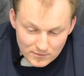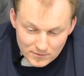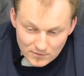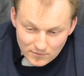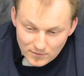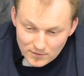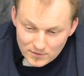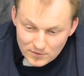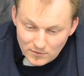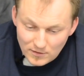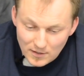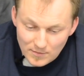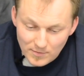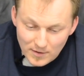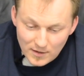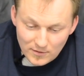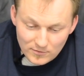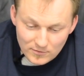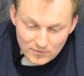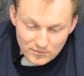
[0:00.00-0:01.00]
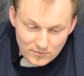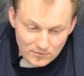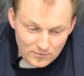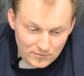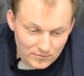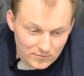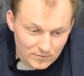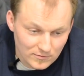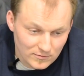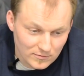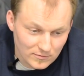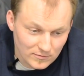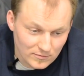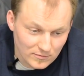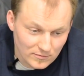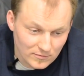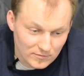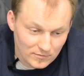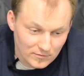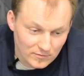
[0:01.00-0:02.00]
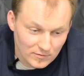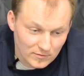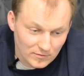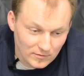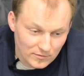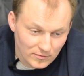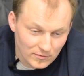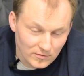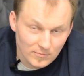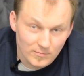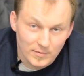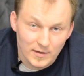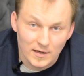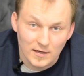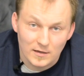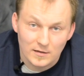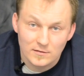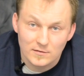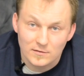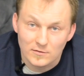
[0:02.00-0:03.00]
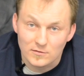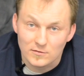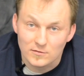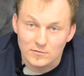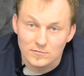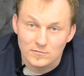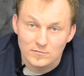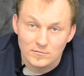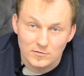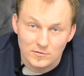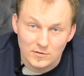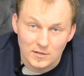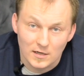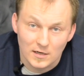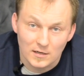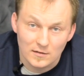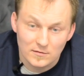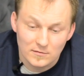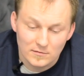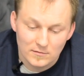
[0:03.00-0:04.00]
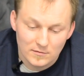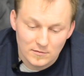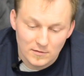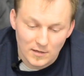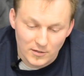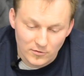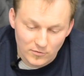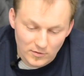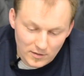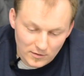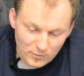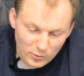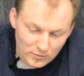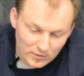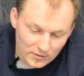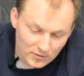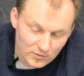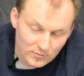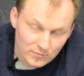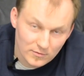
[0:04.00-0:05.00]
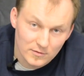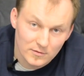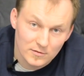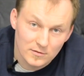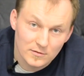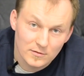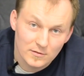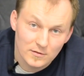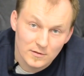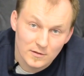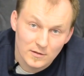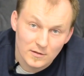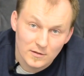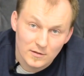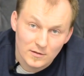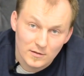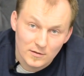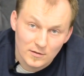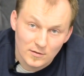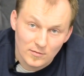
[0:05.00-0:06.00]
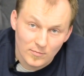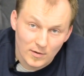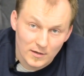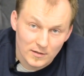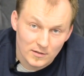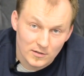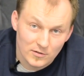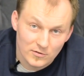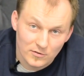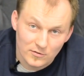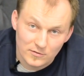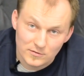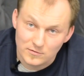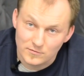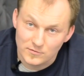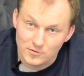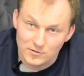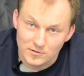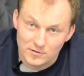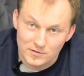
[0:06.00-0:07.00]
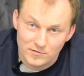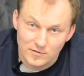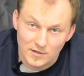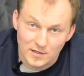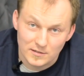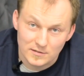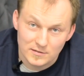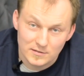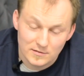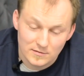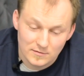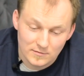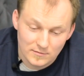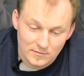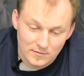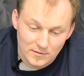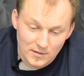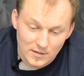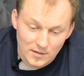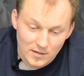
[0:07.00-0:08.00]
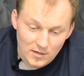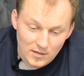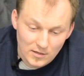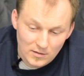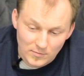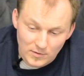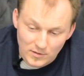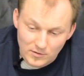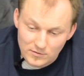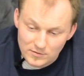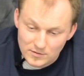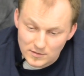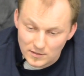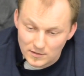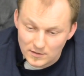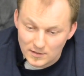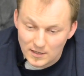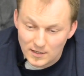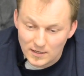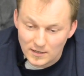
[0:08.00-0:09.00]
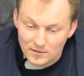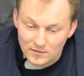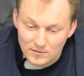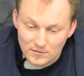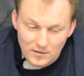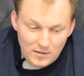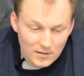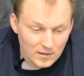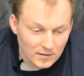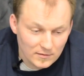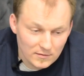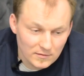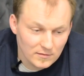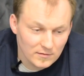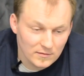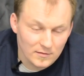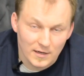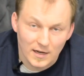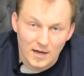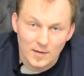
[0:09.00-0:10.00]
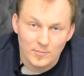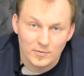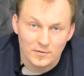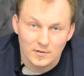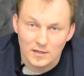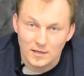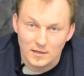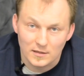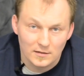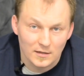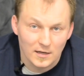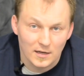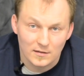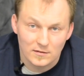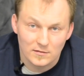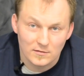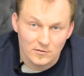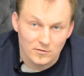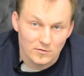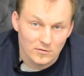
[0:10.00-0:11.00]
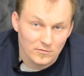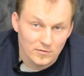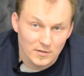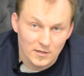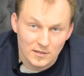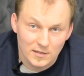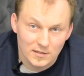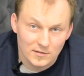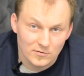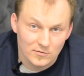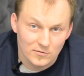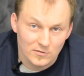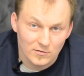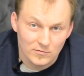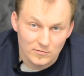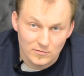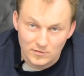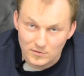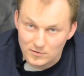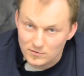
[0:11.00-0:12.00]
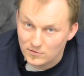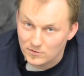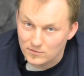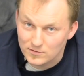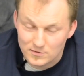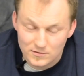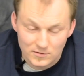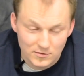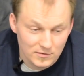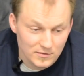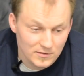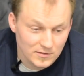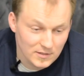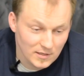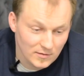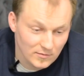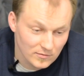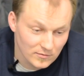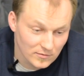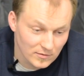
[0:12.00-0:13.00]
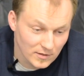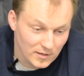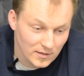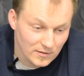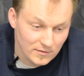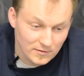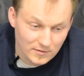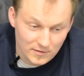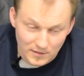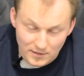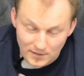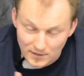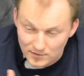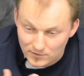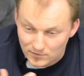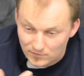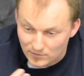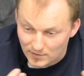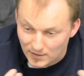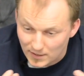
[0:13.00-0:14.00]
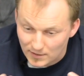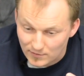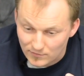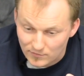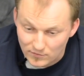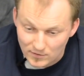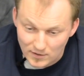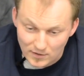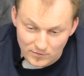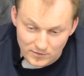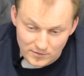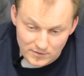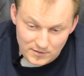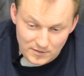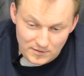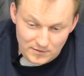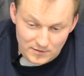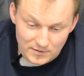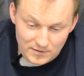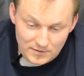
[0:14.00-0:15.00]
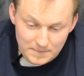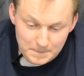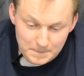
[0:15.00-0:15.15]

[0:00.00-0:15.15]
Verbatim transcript: so it's all about to, to, to, to, to come back you know, to God. And you can only do it by the cross of Jesus Christ. Because he died, it didn't happen like that. You know, he had to go to the cross. Jesus came to the earth and he had to die for our sins.